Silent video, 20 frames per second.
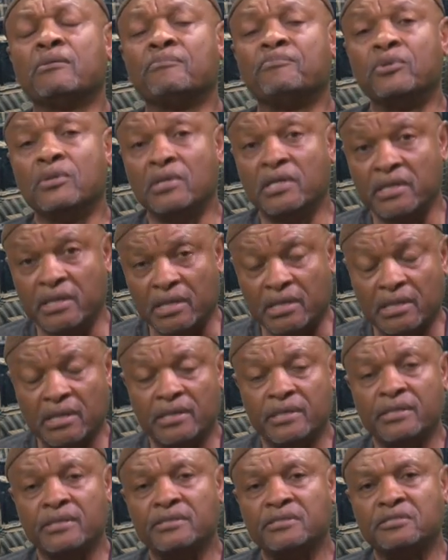
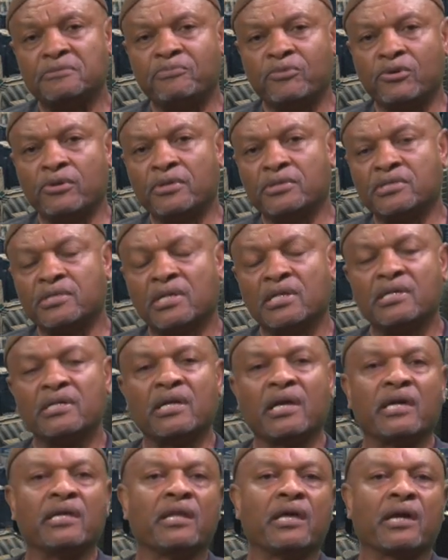politically,
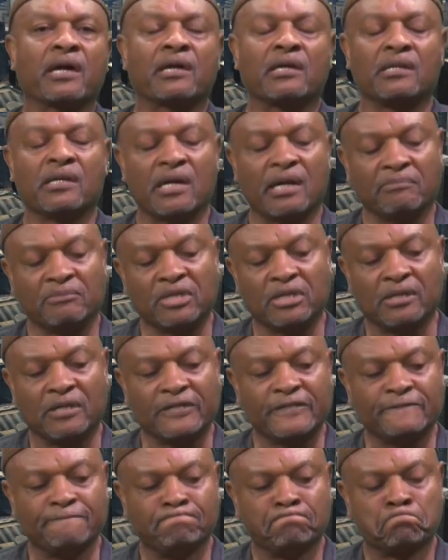spiritually, and economically.
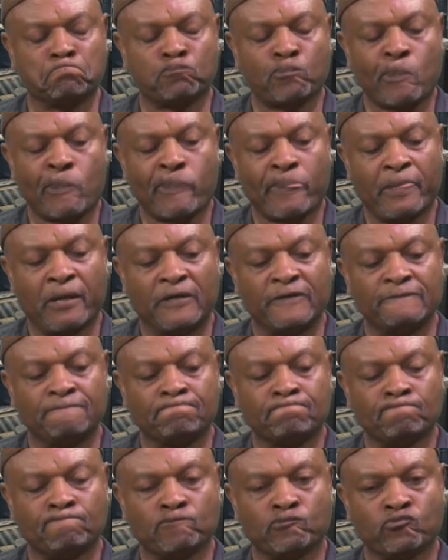And you know
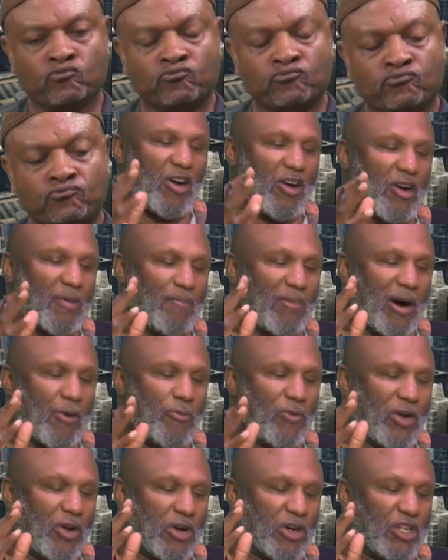what we're gonna talk
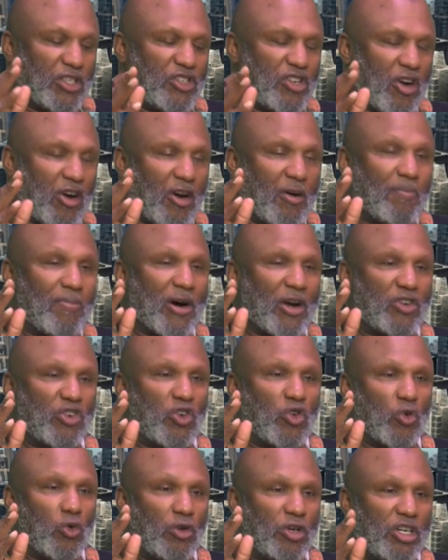about? We're gonna talk
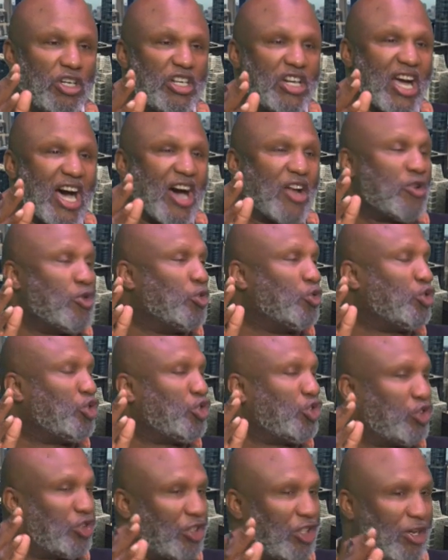about the Donald
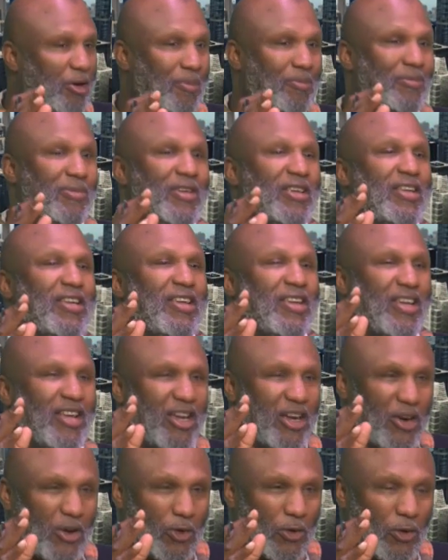Trump
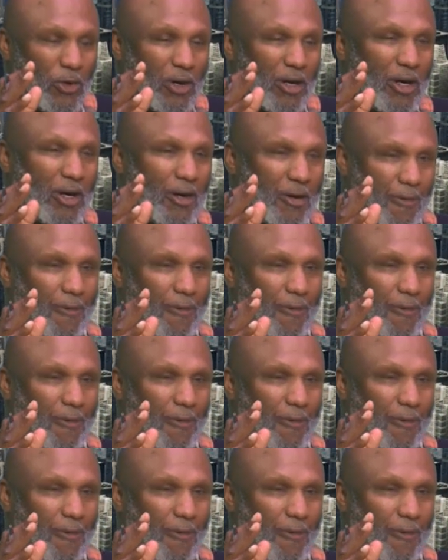era